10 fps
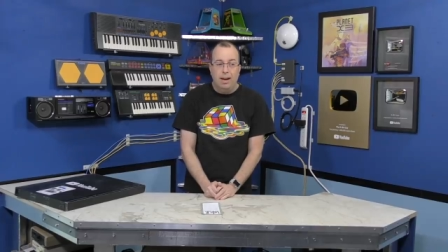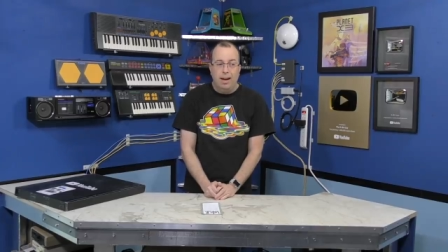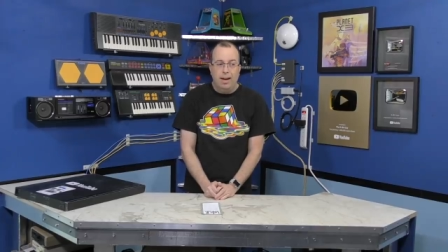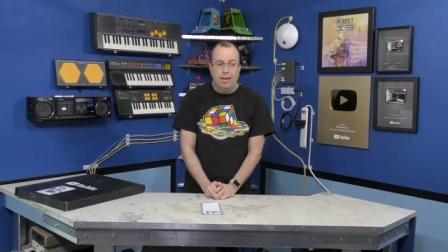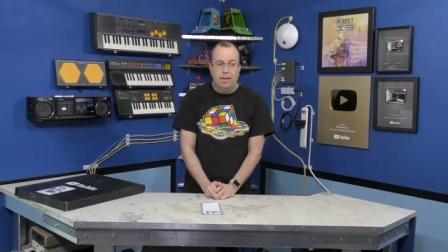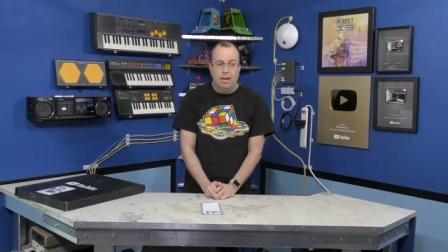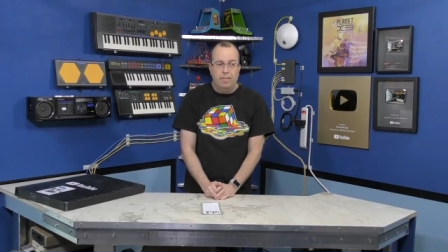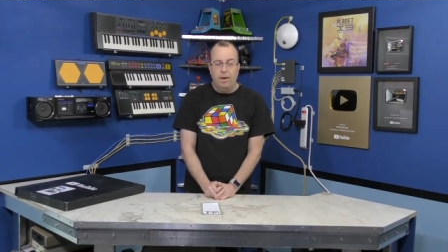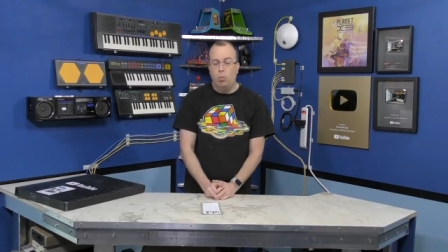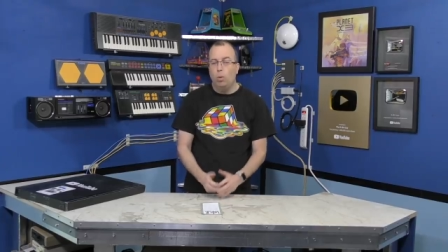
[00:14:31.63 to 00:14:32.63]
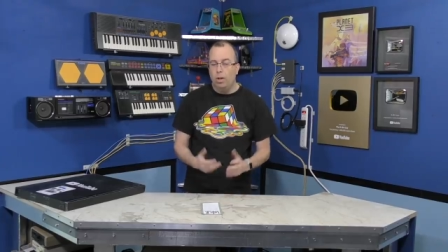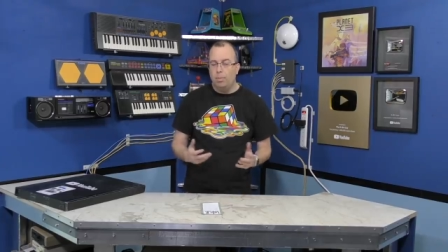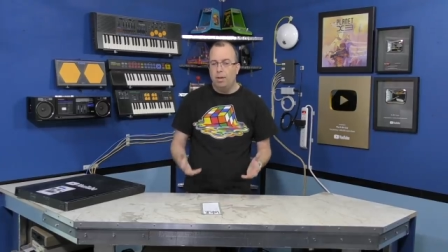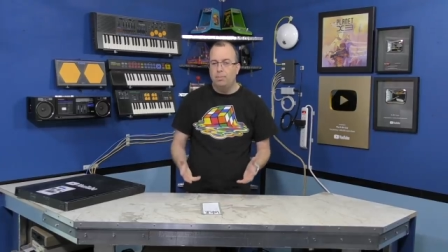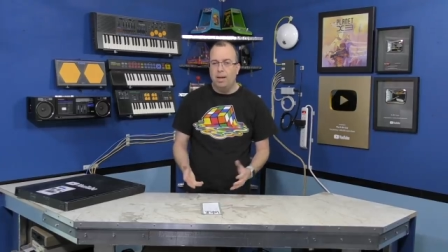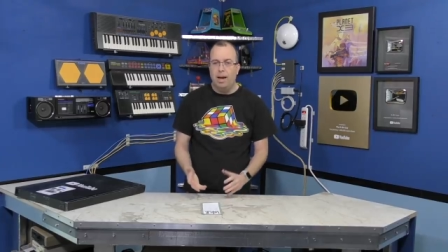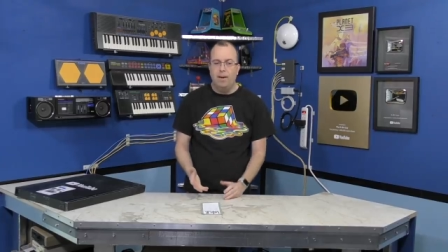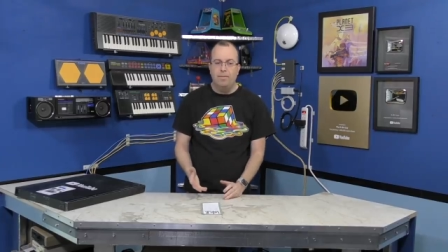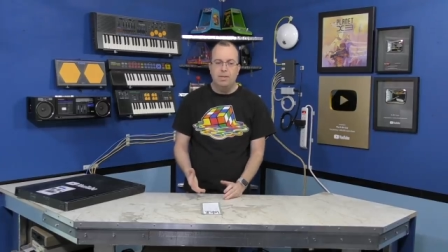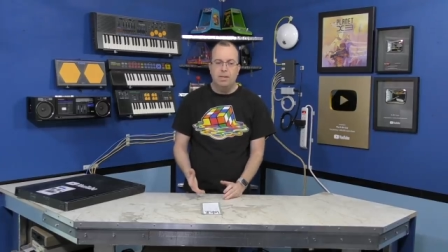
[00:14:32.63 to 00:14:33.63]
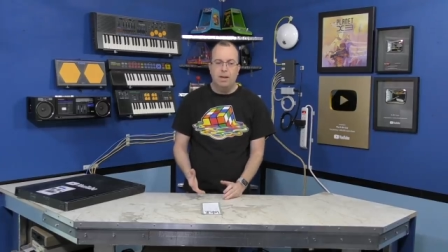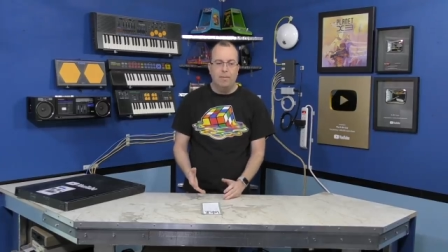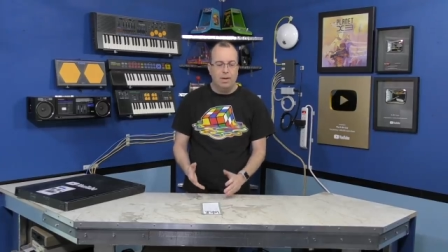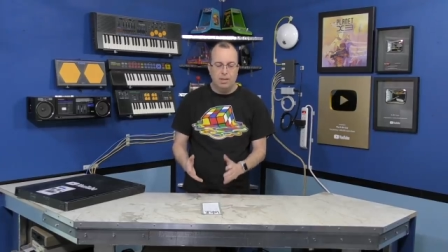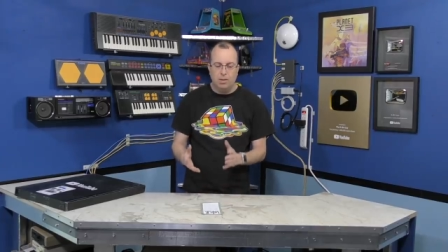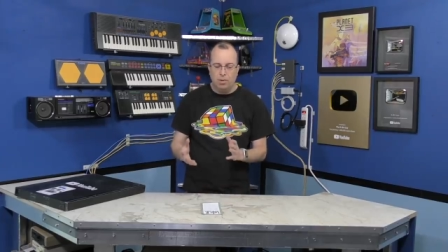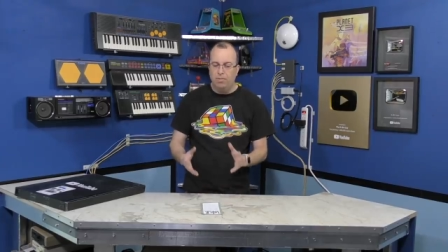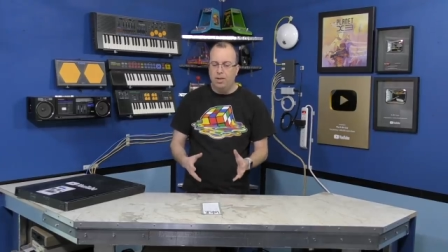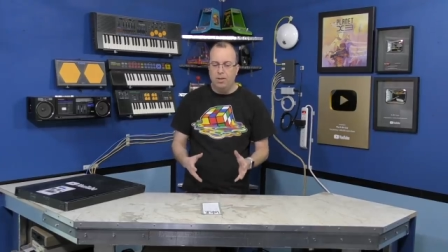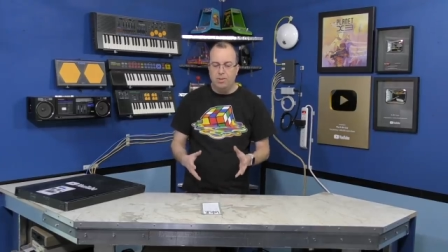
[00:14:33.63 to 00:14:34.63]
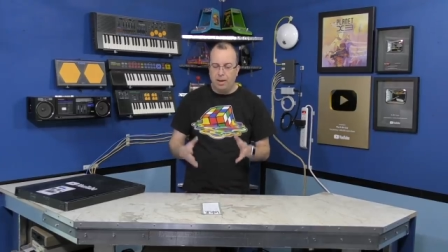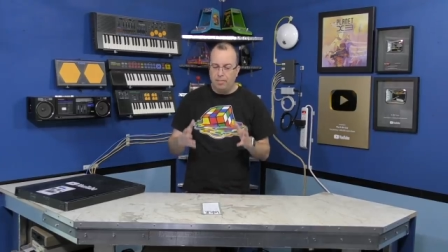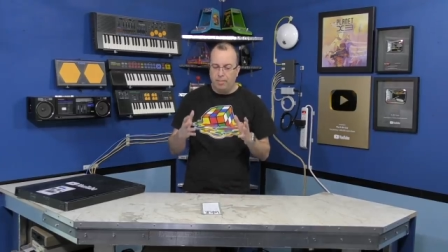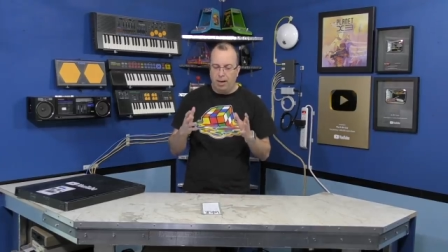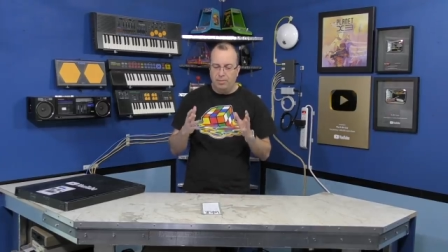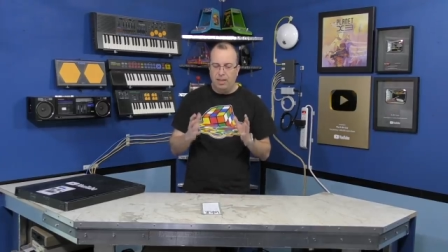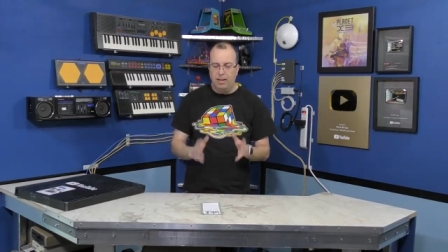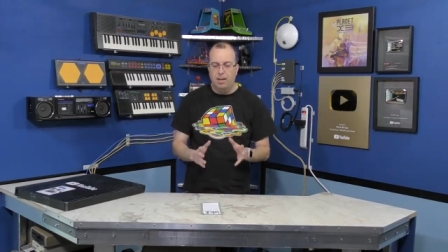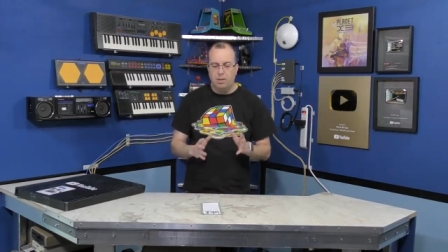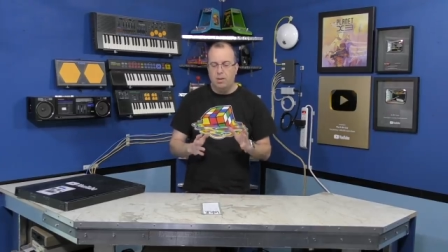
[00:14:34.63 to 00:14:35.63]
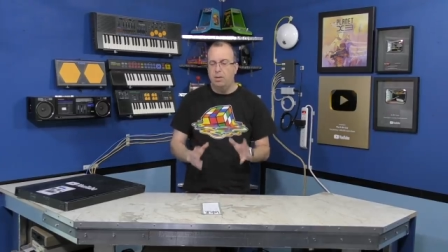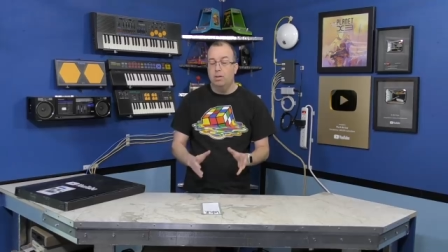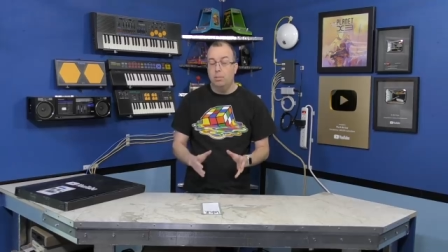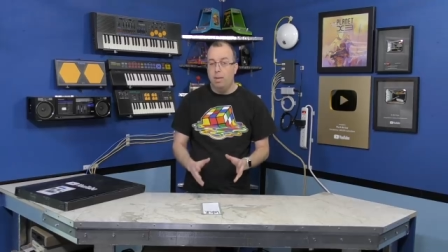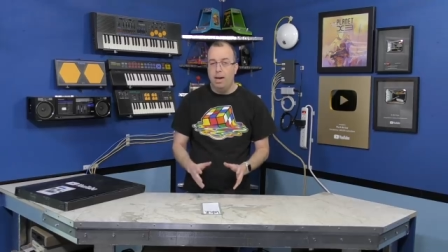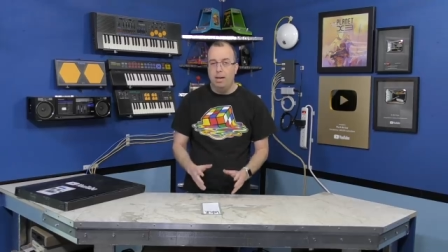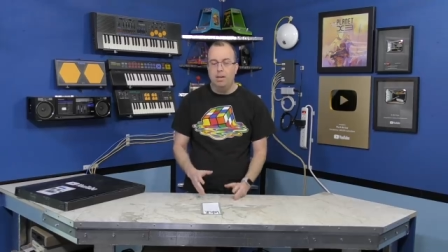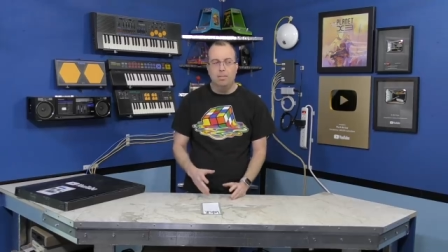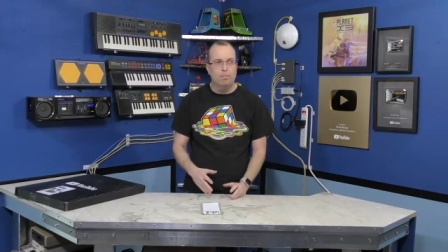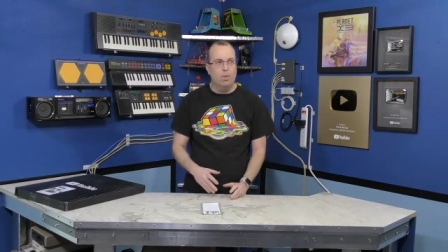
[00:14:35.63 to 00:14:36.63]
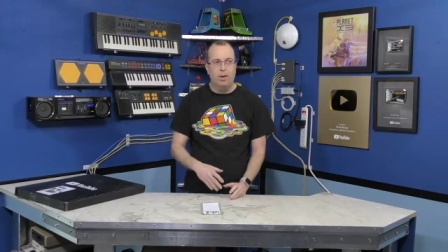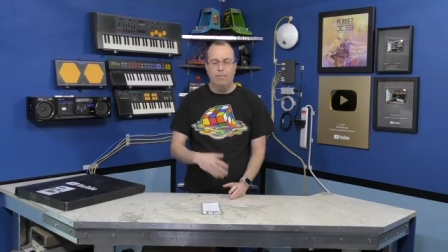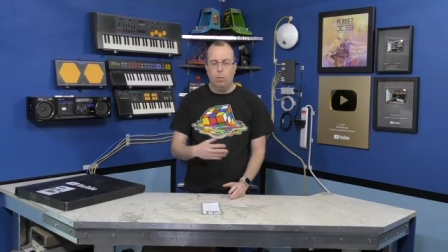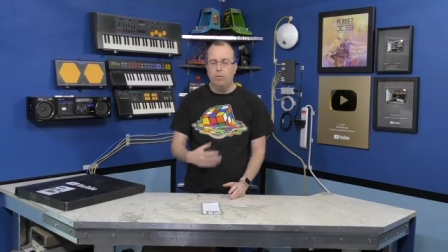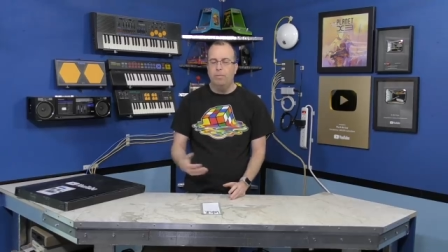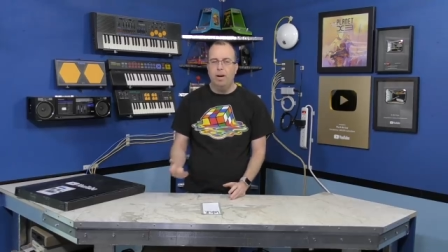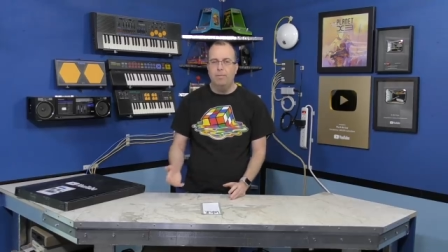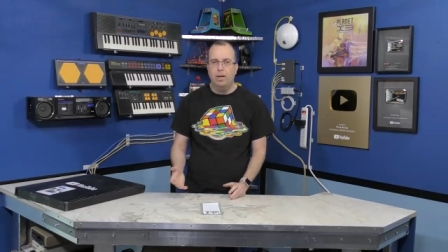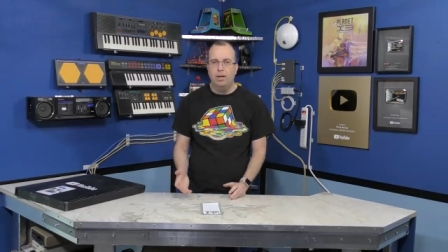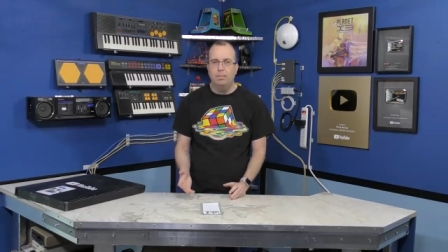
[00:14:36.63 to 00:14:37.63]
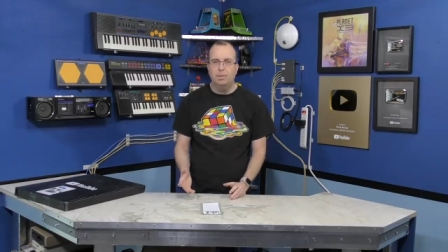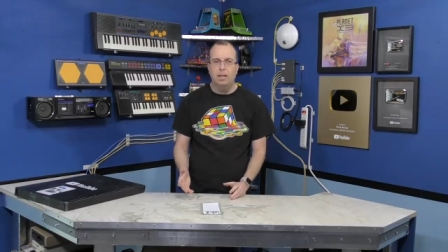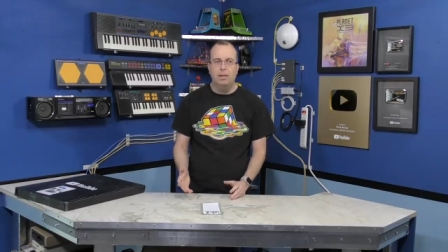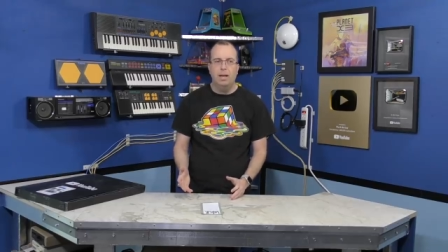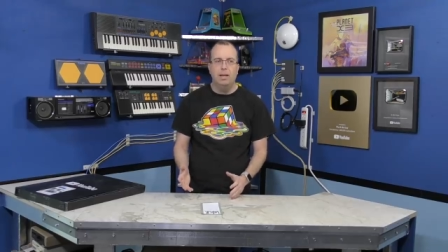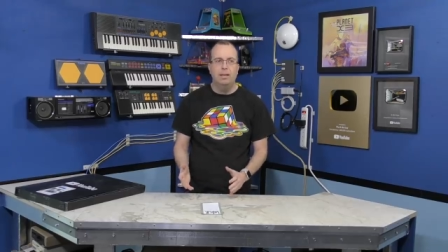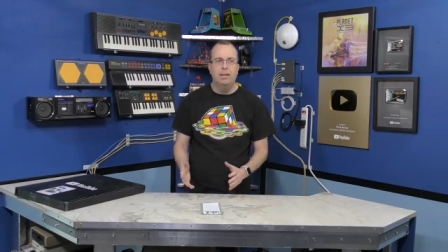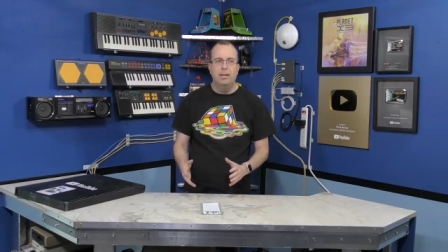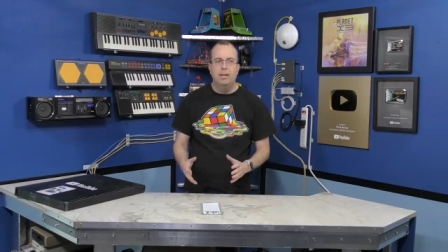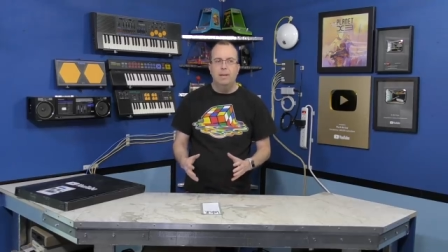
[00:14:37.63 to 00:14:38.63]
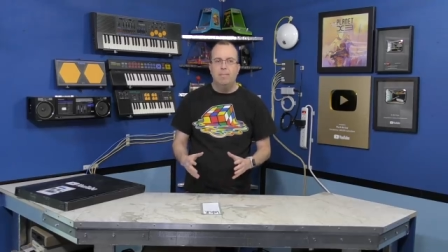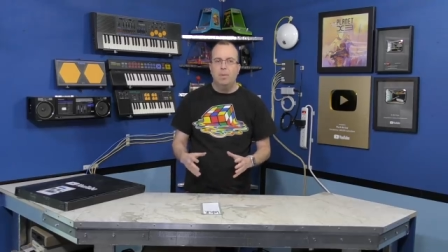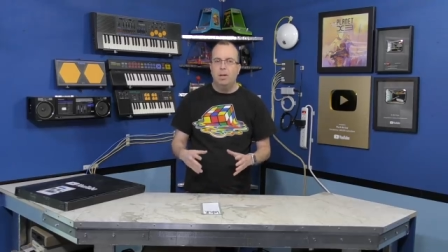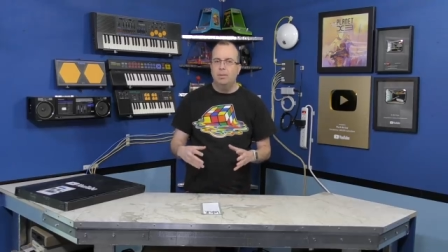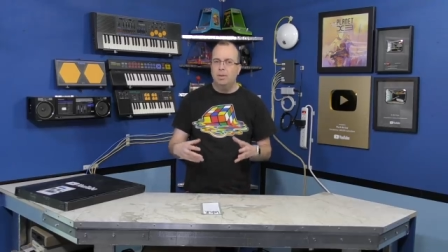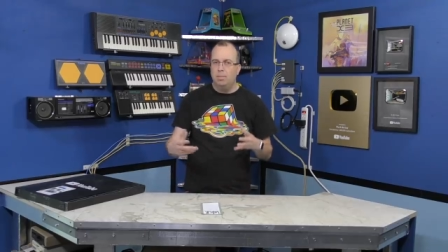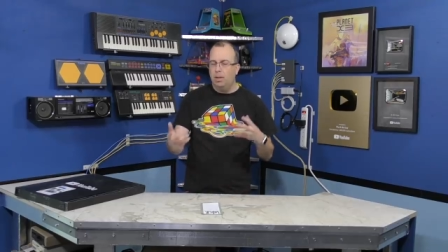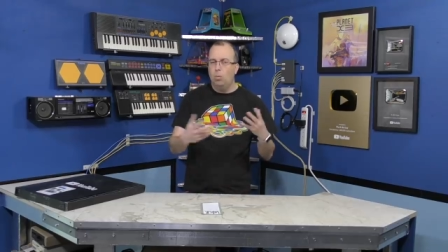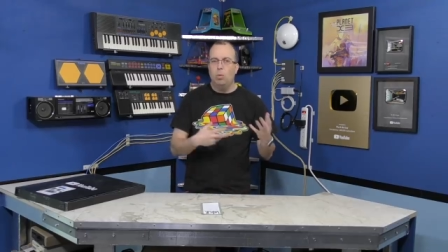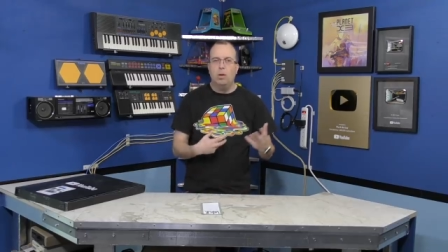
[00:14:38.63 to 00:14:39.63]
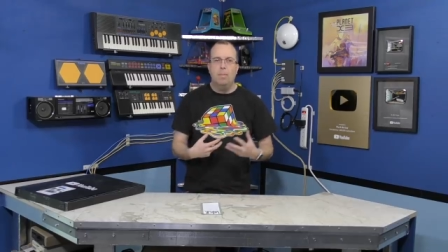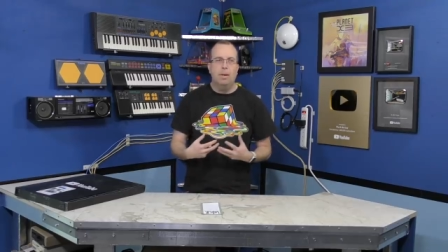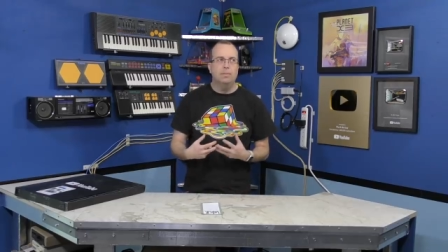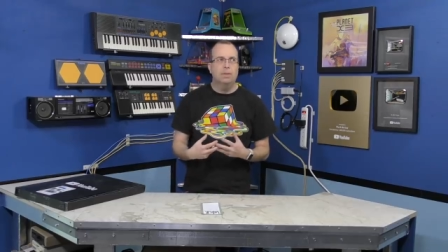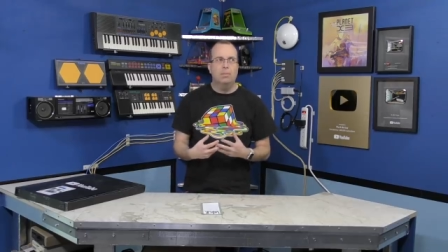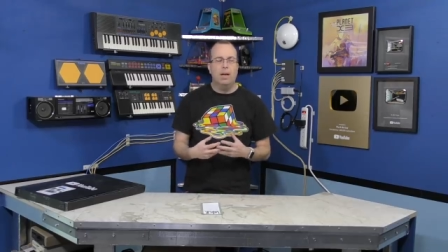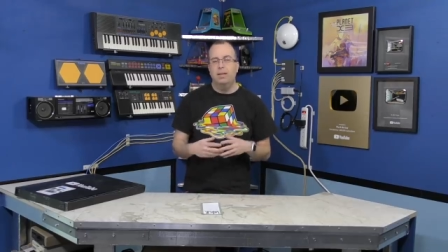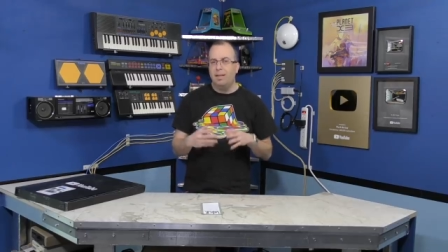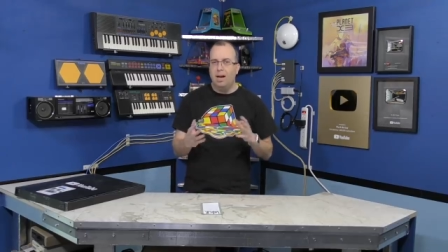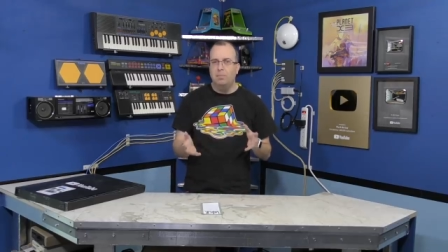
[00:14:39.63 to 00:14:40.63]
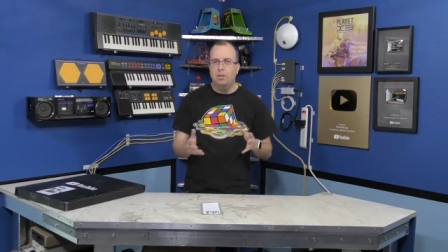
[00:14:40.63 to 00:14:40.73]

And uh, in fact, one of the problems I have is that I've got certain videos I've, I've sat down started to make four or five times and then now, something that will come up, some kind of time